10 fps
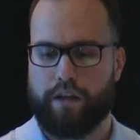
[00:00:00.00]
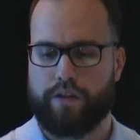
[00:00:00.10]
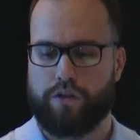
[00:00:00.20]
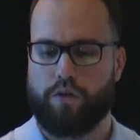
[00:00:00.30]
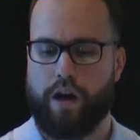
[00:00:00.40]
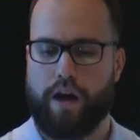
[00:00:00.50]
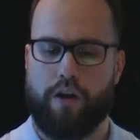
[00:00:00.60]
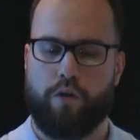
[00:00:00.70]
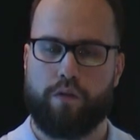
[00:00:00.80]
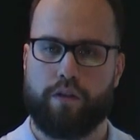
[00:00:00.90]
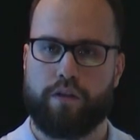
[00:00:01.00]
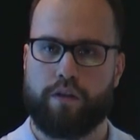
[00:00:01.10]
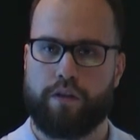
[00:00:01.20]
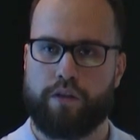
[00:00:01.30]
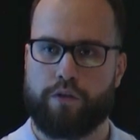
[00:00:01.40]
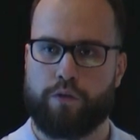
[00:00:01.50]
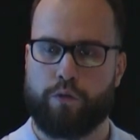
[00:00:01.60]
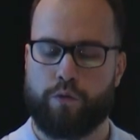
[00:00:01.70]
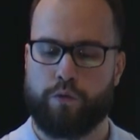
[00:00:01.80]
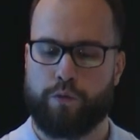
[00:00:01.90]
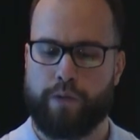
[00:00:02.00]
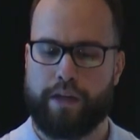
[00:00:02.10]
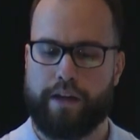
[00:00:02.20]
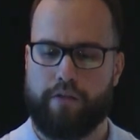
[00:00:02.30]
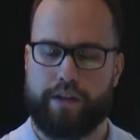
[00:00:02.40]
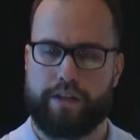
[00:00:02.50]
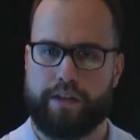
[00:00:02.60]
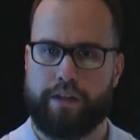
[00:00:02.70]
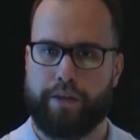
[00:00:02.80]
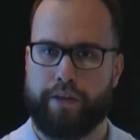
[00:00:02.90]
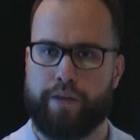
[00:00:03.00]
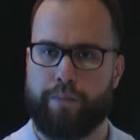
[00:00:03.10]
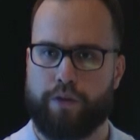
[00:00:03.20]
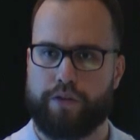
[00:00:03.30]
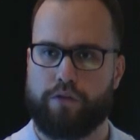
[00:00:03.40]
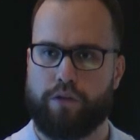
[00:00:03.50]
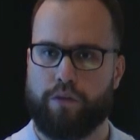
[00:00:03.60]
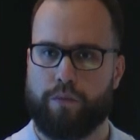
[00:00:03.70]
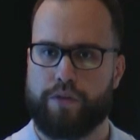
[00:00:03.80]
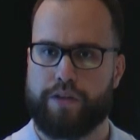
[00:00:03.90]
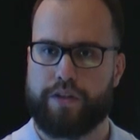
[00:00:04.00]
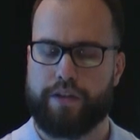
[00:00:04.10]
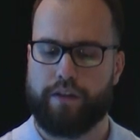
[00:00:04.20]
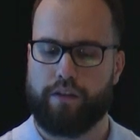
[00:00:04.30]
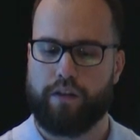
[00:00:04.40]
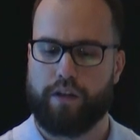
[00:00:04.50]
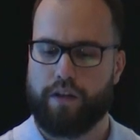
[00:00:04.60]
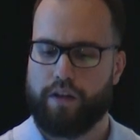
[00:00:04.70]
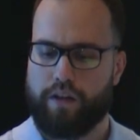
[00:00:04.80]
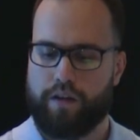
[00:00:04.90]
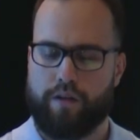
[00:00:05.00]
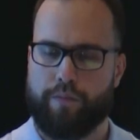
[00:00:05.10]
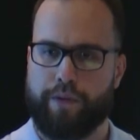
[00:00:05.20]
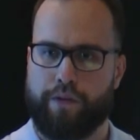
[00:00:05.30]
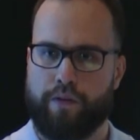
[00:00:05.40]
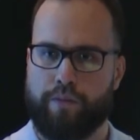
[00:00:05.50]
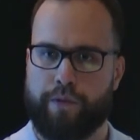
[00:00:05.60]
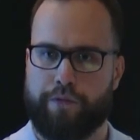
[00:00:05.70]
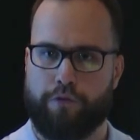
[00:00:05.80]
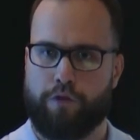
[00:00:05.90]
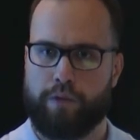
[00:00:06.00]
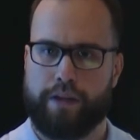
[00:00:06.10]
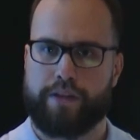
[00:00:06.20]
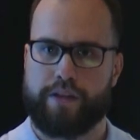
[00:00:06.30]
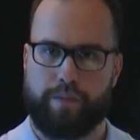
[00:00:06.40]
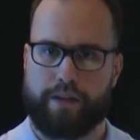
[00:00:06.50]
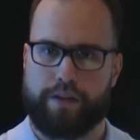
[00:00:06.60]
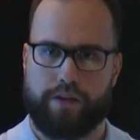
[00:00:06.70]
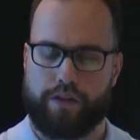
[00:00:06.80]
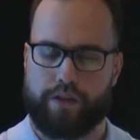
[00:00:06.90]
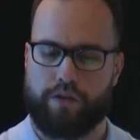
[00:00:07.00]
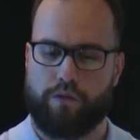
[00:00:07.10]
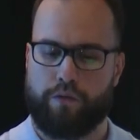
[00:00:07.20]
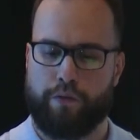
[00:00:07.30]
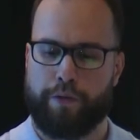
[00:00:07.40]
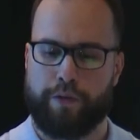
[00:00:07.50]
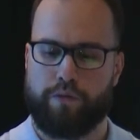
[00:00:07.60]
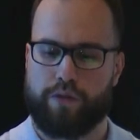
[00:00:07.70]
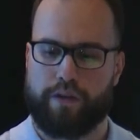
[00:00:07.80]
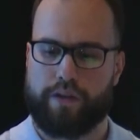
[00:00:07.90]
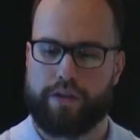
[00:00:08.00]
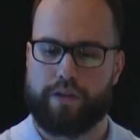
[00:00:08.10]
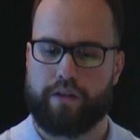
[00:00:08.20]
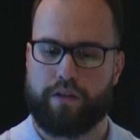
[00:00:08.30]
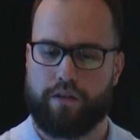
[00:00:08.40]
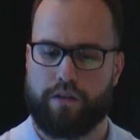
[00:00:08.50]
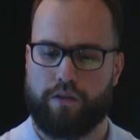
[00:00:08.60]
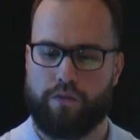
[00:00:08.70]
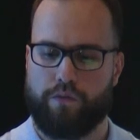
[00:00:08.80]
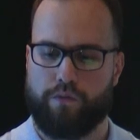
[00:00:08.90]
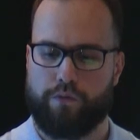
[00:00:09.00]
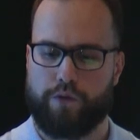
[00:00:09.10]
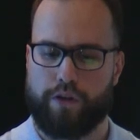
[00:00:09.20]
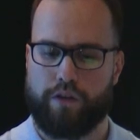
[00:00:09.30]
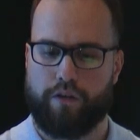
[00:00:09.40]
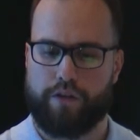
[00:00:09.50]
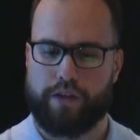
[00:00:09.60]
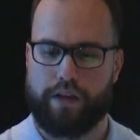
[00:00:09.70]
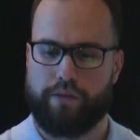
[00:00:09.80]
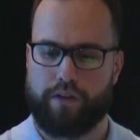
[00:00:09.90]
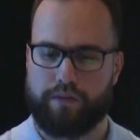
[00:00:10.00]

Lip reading: how could we guarantee that the protocol would still perform like seamlessly, so the users would not even